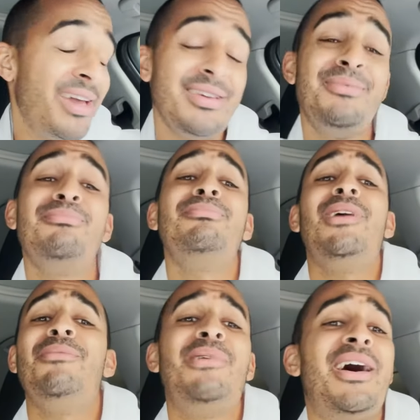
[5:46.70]
buy
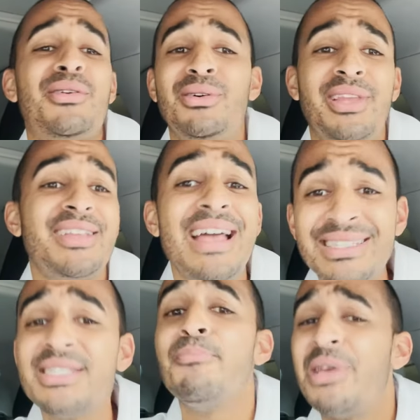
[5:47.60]
a bottle. Like
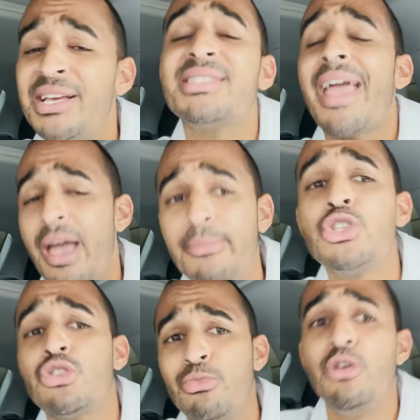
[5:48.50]
that's the biggest
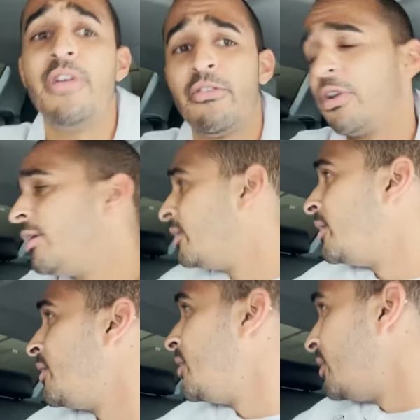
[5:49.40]
amateur move ever.
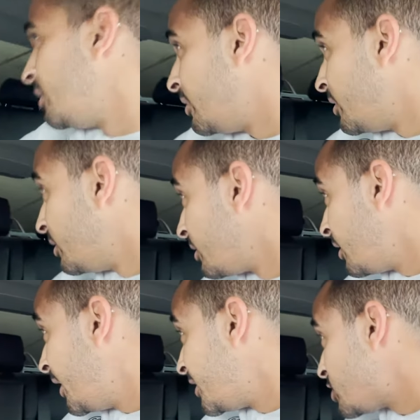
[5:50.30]

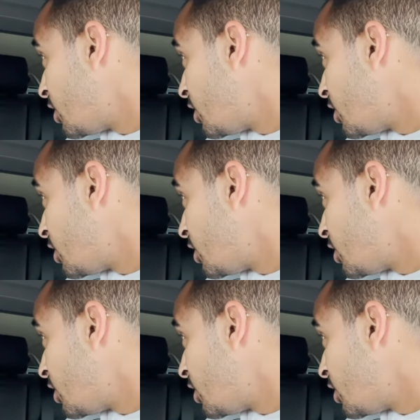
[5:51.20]
It's